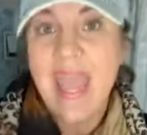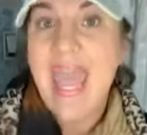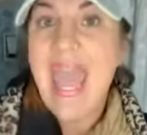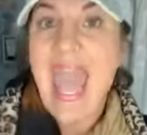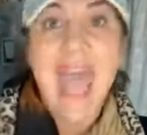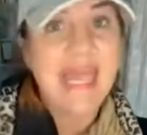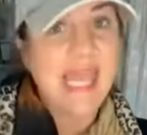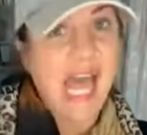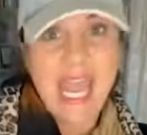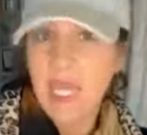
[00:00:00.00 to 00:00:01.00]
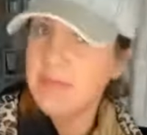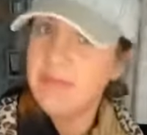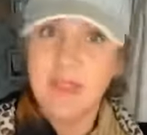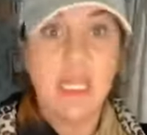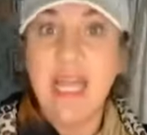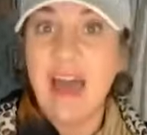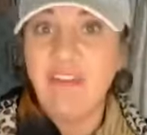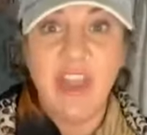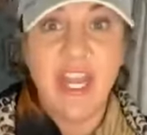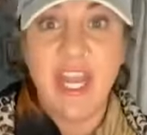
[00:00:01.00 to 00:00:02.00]
and like
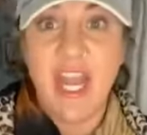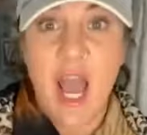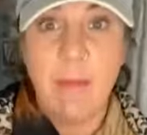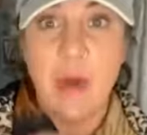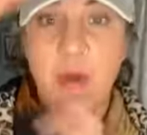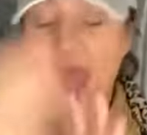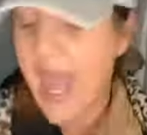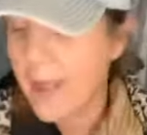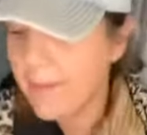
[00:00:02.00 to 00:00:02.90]
leveling it up. Okay.